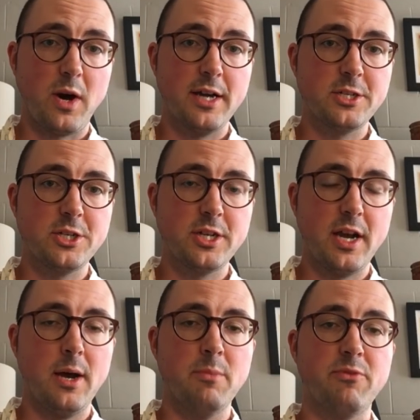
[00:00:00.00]

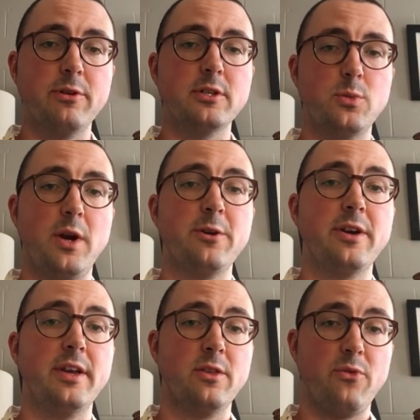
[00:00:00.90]
swatch for a
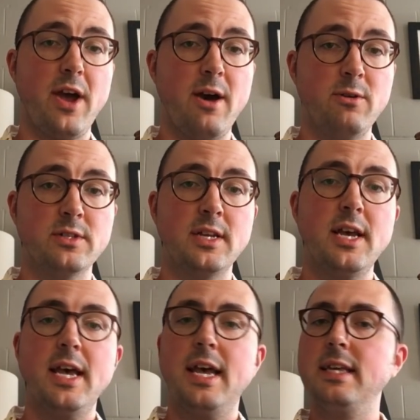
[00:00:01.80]
sweater in the
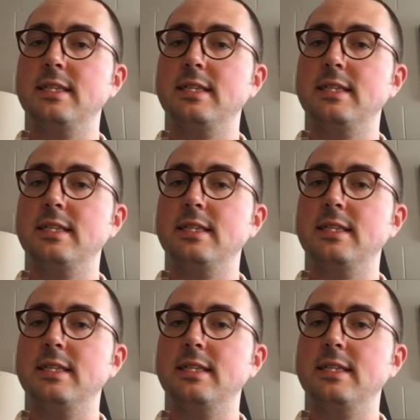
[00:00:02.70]
round,